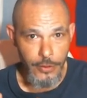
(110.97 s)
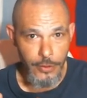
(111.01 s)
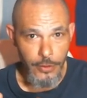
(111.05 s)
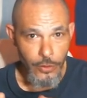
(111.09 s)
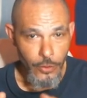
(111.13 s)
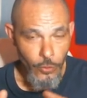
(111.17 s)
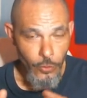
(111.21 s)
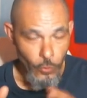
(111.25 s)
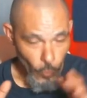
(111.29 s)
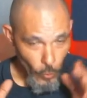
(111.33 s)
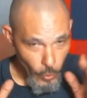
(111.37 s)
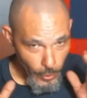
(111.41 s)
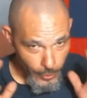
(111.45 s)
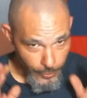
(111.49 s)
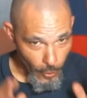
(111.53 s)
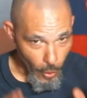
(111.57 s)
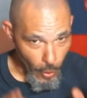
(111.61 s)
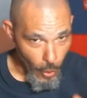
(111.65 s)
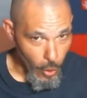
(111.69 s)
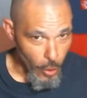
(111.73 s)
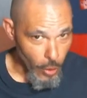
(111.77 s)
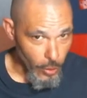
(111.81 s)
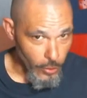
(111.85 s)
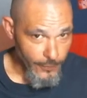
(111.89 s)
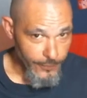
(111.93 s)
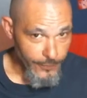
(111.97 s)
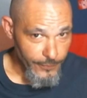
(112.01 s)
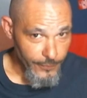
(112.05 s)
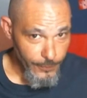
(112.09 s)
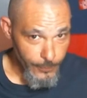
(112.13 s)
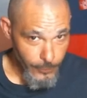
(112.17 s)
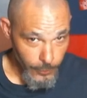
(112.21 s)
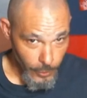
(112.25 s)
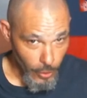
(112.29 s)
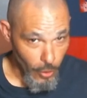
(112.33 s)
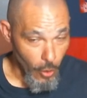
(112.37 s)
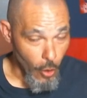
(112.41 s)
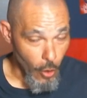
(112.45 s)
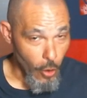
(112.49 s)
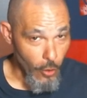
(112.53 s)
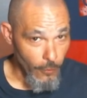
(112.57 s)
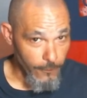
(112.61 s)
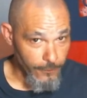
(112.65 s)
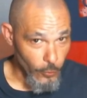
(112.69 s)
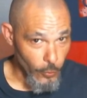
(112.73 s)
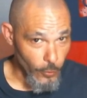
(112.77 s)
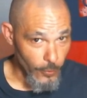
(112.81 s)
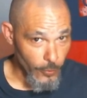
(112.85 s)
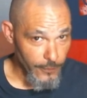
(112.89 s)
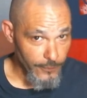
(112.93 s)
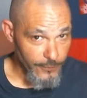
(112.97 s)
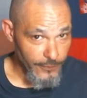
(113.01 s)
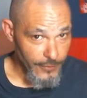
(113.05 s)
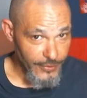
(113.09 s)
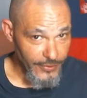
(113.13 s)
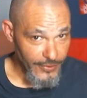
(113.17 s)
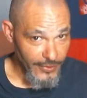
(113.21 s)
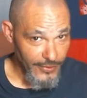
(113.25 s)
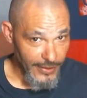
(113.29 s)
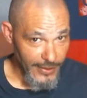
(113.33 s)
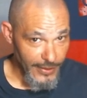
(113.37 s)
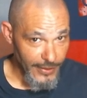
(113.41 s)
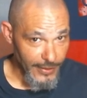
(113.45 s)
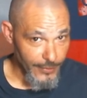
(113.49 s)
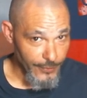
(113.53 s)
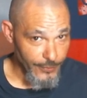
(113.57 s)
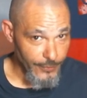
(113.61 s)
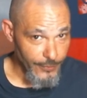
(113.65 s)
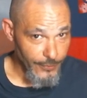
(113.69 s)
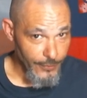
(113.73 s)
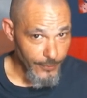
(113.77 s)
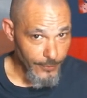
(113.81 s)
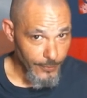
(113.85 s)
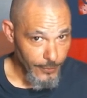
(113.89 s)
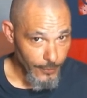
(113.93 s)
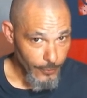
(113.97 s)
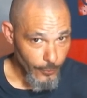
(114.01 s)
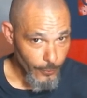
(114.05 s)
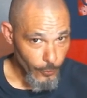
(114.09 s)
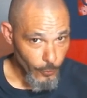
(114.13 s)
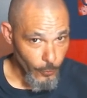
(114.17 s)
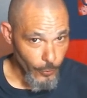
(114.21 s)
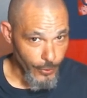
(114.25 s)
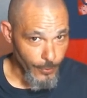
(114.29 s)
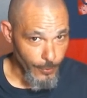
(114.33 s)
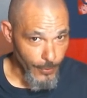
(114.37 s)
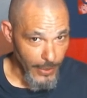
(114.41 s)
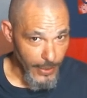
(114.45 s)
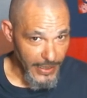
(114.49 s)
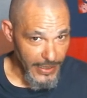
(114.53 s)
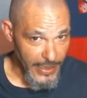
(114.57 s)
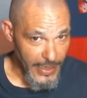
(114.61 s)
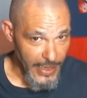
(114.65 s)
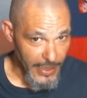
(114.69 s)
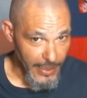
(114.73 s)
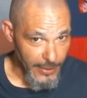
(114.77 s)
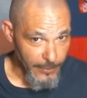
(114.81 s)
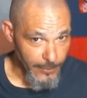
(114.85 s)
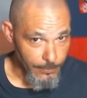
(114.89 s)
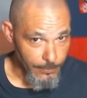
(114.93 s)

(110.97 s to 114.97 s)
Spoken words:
with all four of us kids with my dad.